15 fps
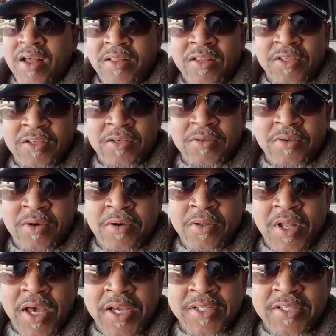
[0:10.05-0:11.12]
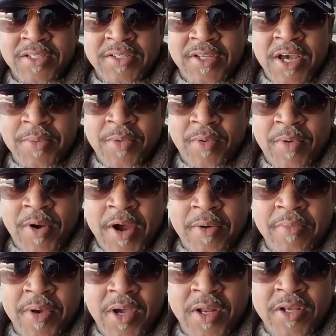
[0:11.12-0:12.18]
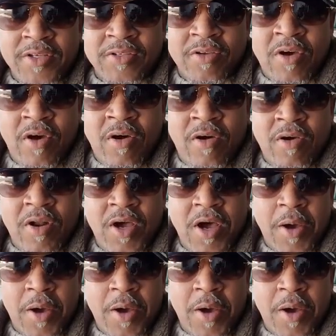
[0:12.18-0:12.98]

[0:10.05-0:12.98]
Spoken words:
think you're gonna like this time around, man. It's called